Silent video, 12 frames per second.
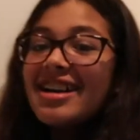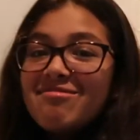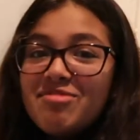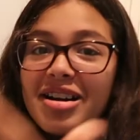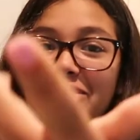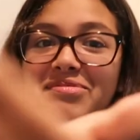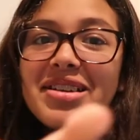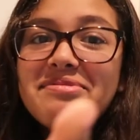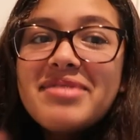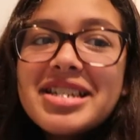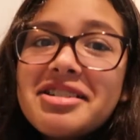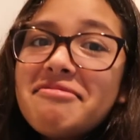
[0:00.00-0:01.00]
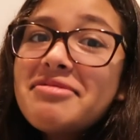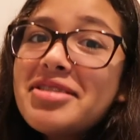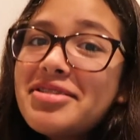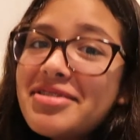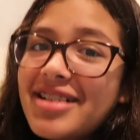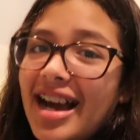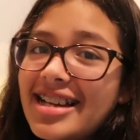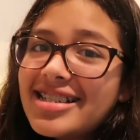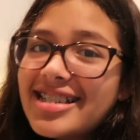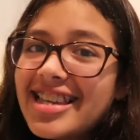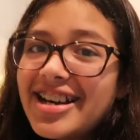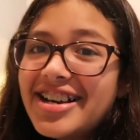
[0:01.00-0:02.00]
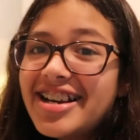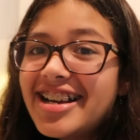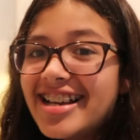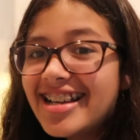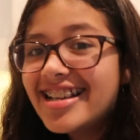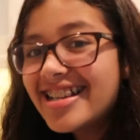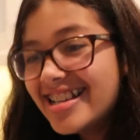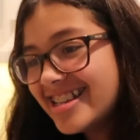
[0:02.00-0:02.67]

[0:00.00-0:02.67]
I brought my makeup too. Why is it that you look the